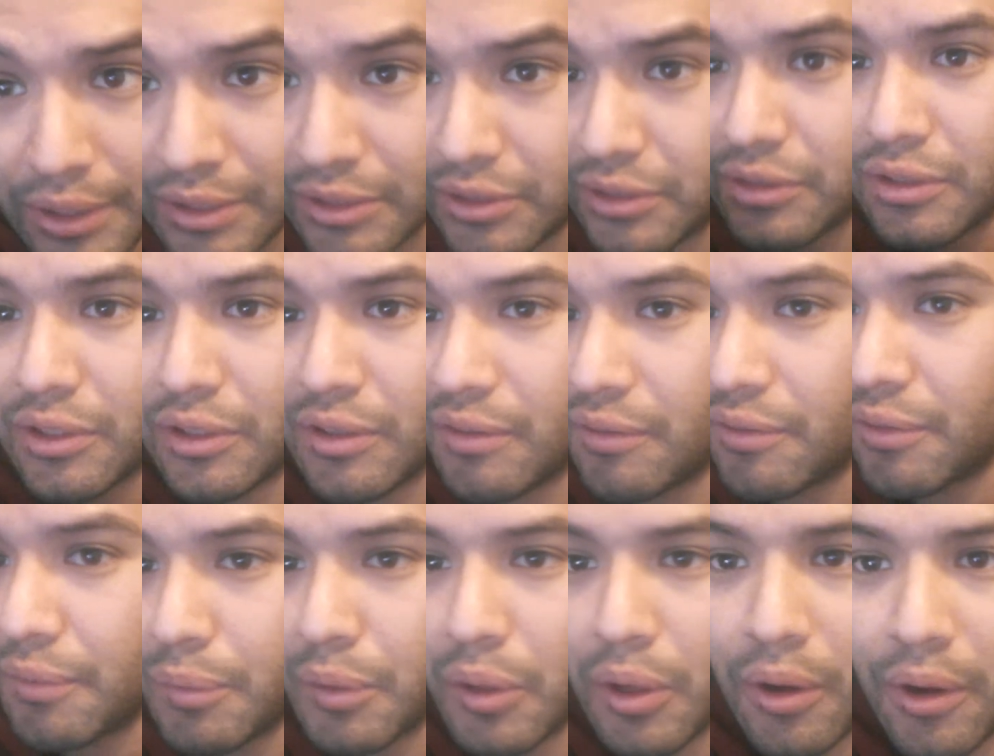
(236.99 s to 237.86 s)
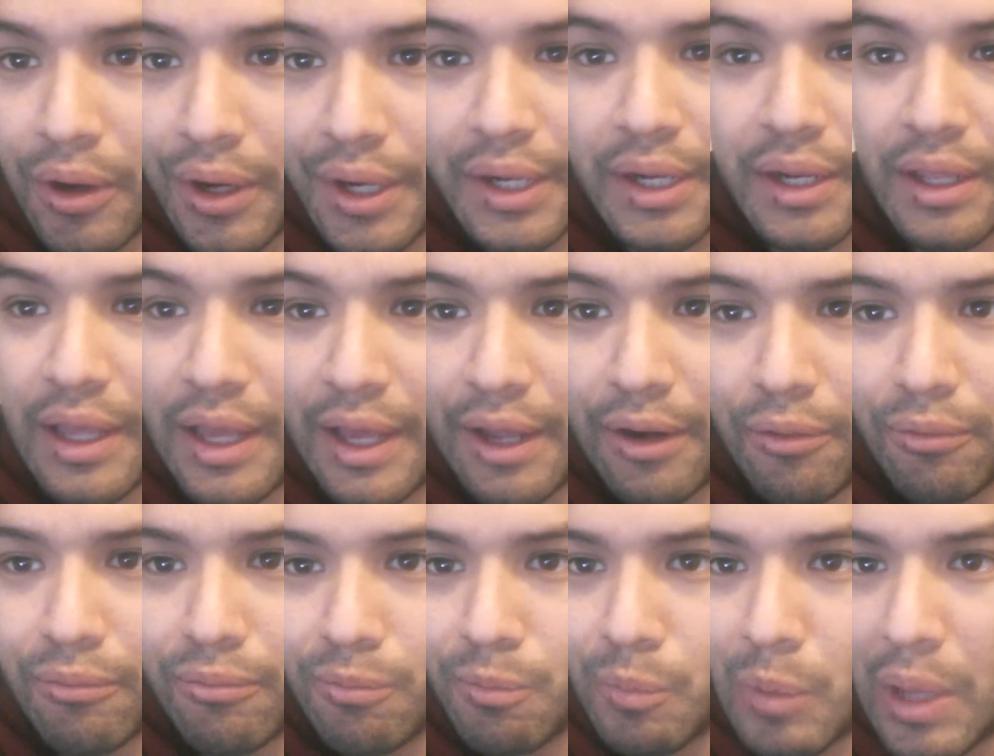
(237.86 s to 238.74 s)
It just comes from the heart. I
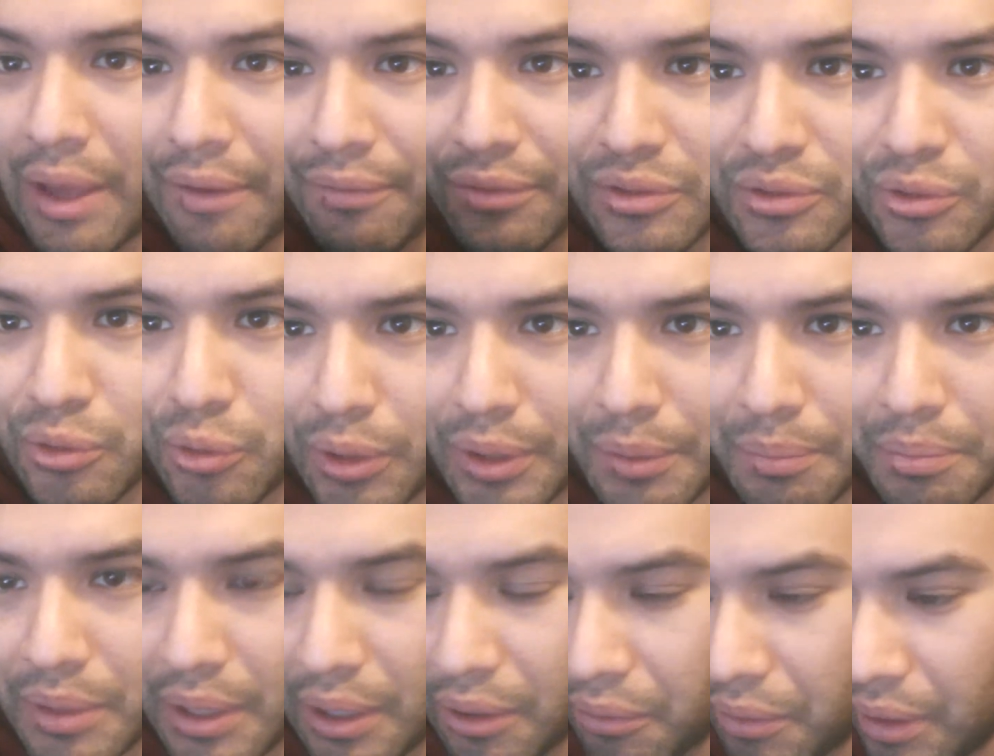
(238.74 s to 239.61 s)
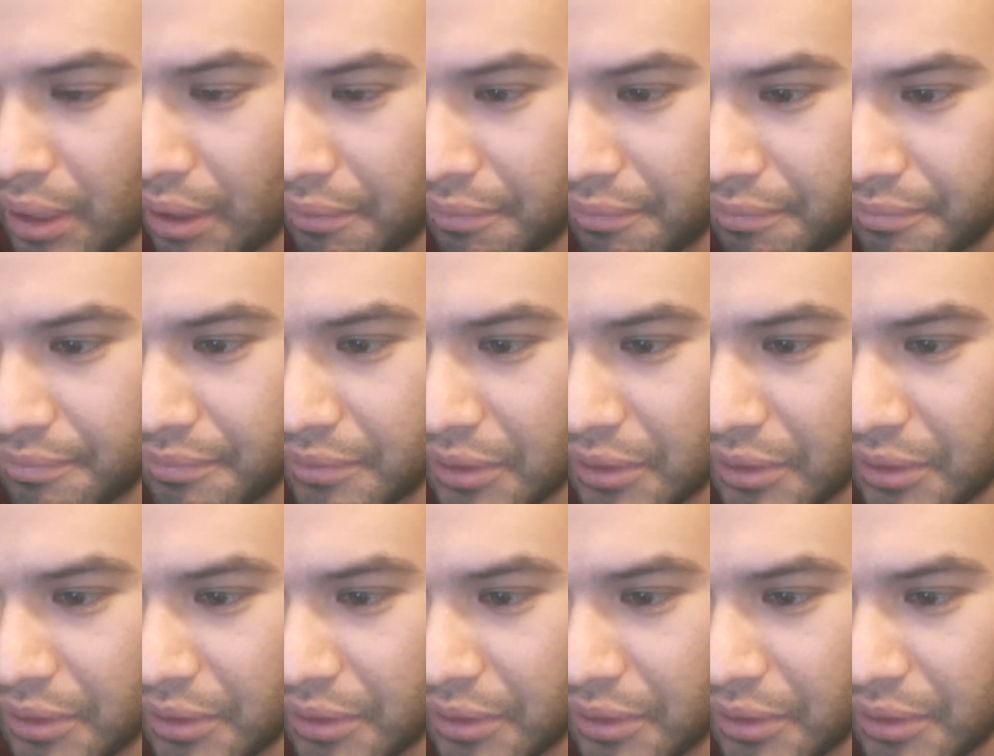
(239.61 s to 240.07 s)
don't have a script. I don't have.